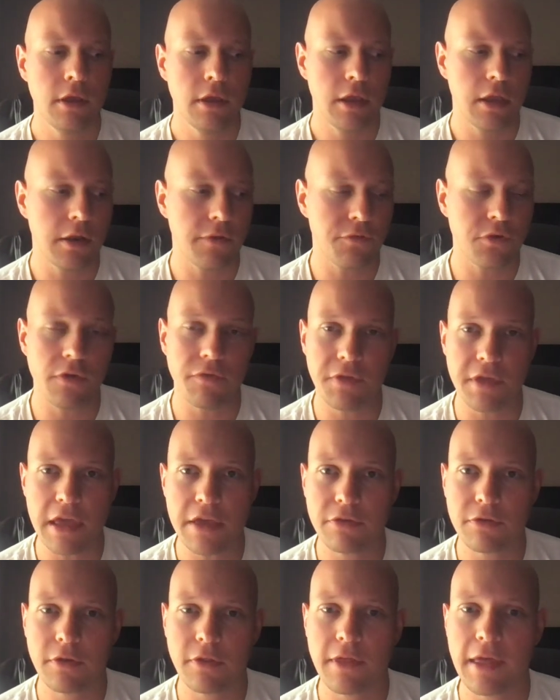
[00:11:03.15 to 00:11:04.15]
And if you have the
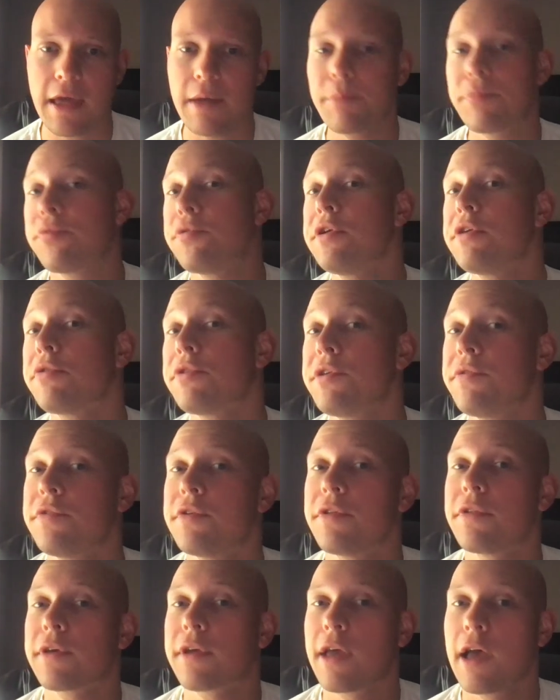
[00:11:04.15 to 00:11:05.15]
answer to that, please leave it
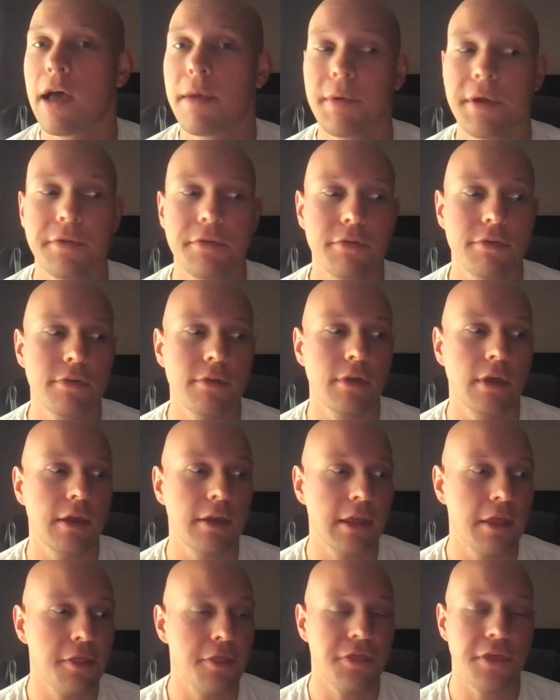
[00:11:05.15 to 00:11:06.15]
in the comments.
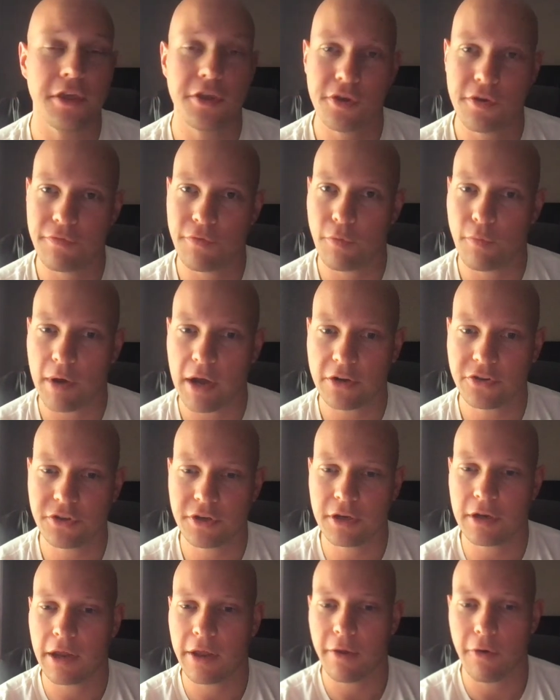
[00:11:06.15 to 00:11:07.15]
Again, thank you for
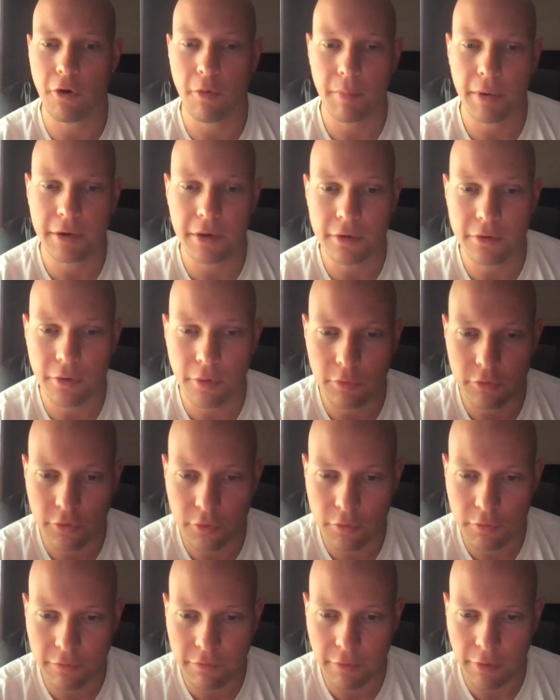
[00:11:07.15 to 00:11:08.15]
watching. I hope I didn't go
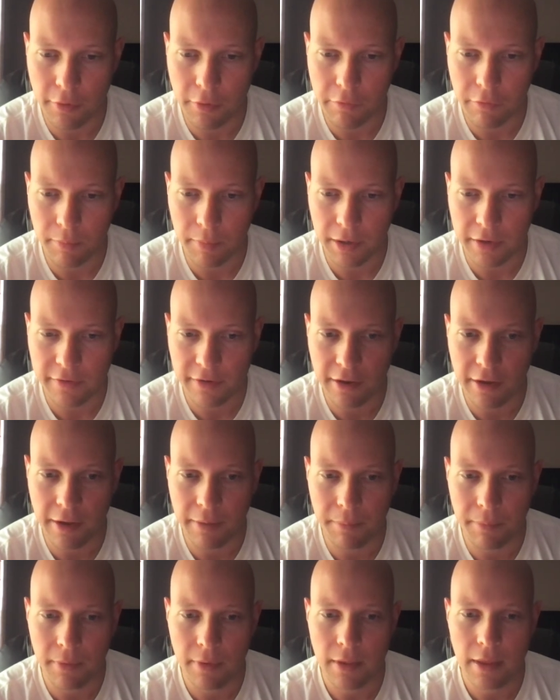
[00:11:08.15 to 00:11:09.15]
too far over my
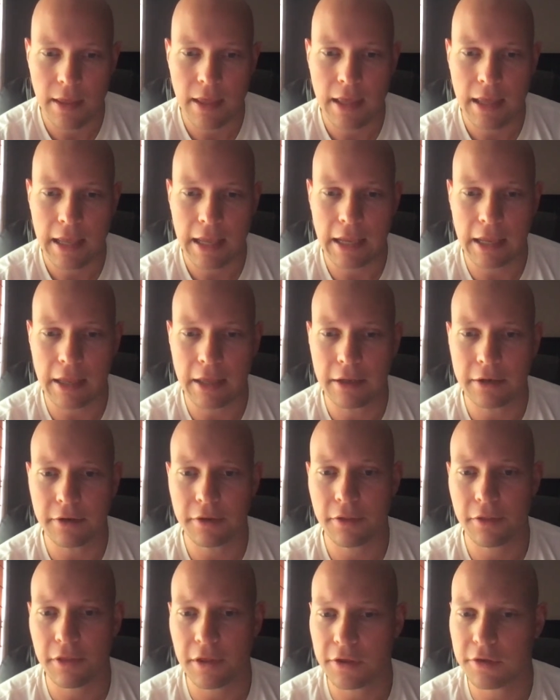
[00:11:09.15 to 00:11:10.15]
time. And
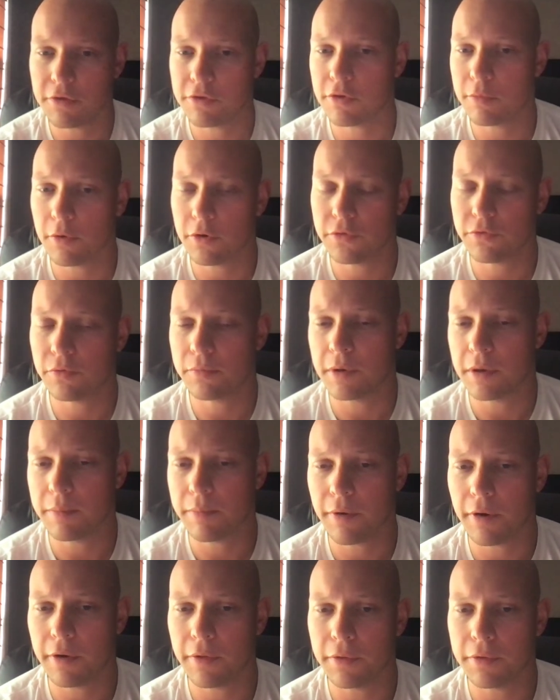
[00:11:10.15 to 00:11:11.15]
thank you so much for being
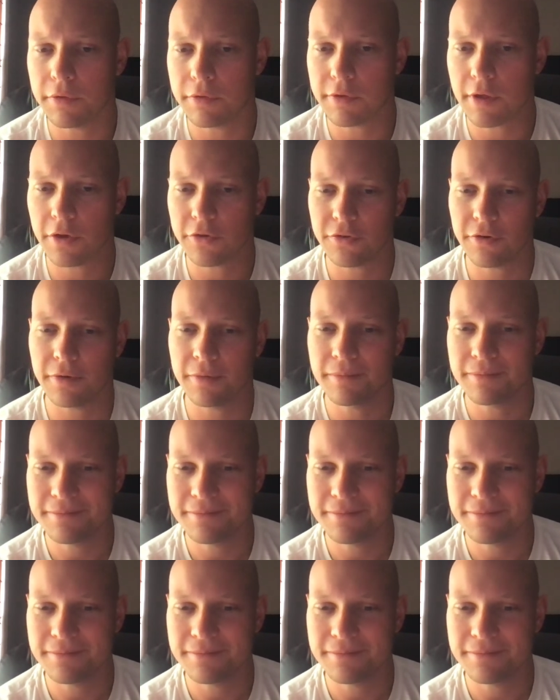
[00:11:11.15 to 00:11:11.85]
part of the discussion.